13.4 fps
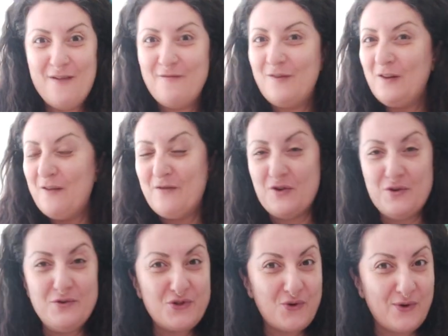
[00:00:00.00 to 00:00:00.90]
full of
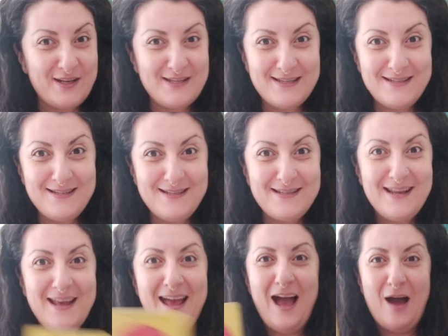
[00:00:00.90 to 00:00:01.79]
new choices
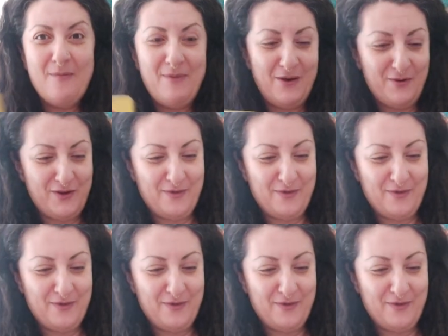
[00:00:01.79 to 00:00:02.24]
about